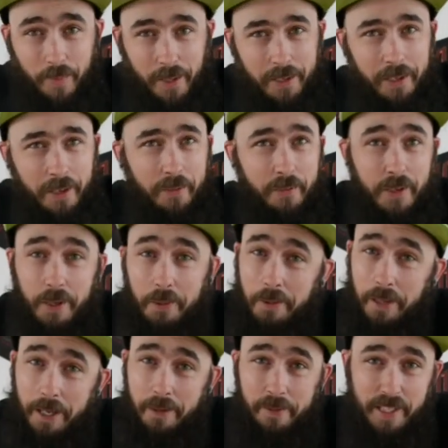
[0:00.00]
If you
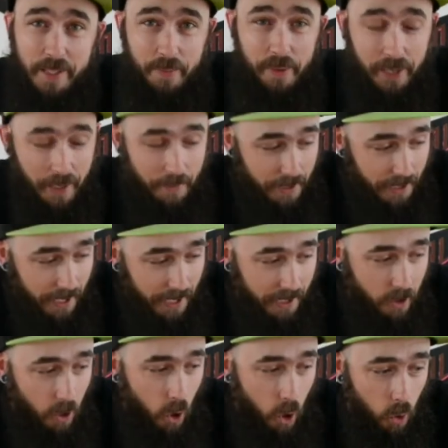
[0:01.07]
like raspberry lemonade,
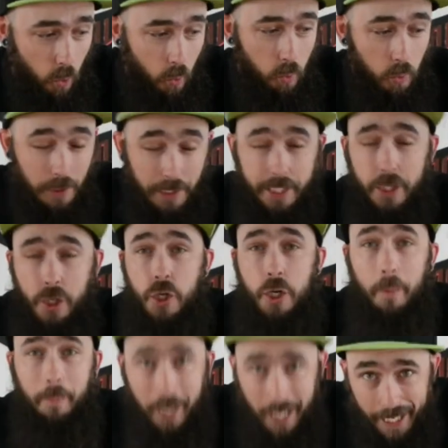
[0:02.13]
holy
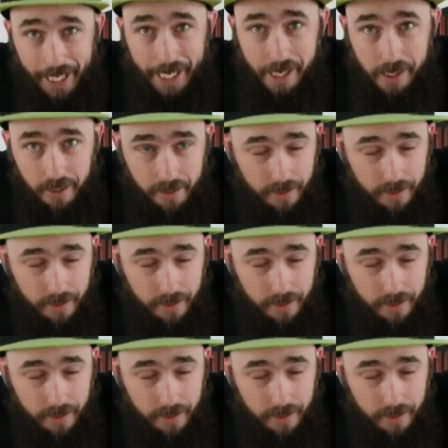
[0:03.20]
shebang,